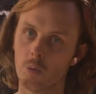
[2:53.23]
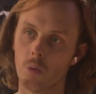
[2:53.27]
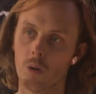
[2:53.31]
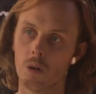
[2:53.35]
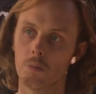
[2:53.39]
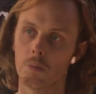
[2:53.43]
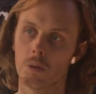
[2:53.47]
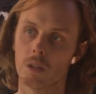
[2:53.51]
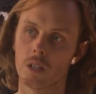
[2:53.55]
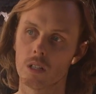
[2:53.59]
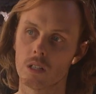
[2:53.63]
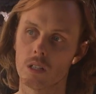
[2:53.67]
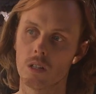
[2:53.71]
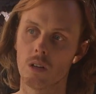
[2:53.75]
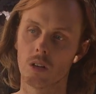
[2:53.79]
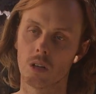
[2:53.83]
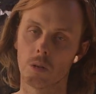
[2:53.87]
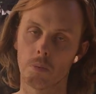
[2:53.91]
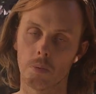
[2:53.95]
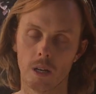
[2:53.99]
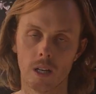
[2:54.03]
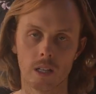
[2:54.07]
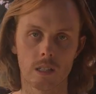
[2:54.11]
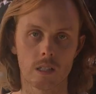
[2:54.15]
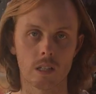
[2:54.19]
One, because yoga
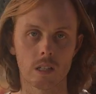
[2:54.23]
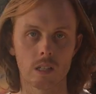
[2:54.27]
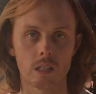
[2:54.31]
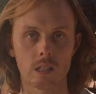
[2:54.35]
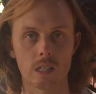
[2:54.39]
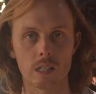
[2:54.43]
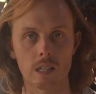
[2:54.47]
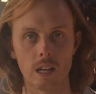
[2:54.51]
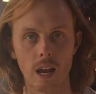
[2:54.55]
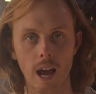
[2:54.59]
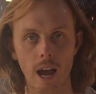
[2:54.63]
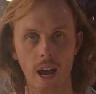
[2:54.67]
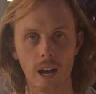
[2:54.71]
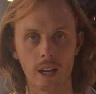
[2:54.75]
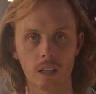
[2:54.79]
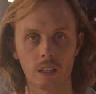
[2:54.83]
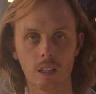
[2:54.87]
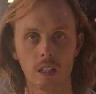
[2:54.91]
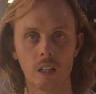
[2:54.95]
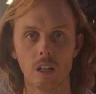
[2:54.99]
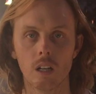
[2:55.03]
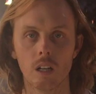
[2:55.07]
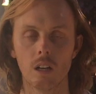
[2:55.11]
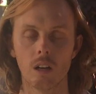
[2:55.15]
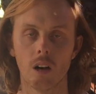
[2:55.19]
pants can snag
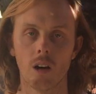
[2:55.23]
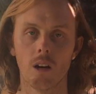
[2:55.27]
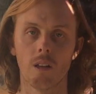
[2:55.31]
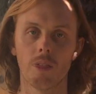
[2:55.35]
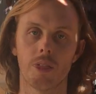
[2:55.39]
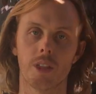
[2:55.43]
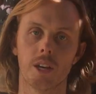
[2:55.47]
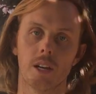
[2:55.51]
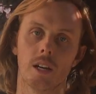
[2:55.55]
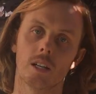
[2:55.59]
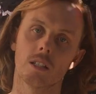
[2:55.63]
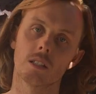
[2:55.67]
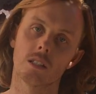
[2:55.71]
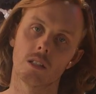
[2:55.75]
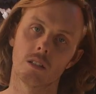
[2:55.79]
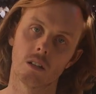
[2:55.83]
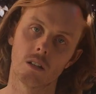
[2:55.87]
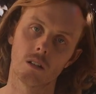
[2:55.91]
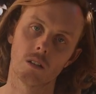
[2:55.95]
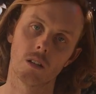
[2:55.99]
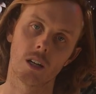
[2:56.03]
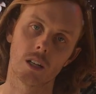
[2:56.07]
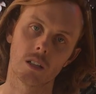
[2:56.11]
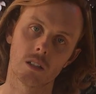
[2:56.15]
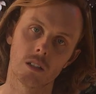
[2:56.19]
on things and
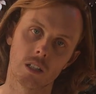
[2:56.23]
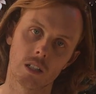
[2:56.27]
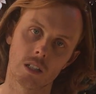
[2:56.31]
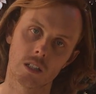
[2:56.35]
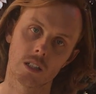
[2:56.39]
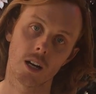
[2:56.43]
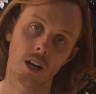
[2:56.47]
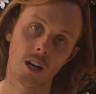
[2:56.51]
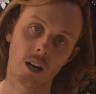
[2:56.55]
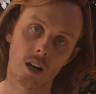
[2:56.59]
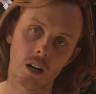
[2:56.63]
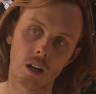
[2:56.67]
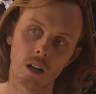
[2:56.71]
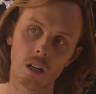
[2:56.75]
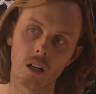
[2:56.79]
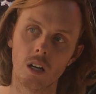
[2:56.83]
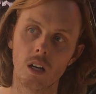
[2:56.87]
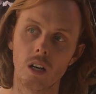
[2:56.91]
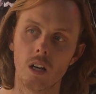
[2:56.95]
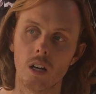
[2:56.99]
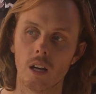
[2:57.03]
they're likely to tear.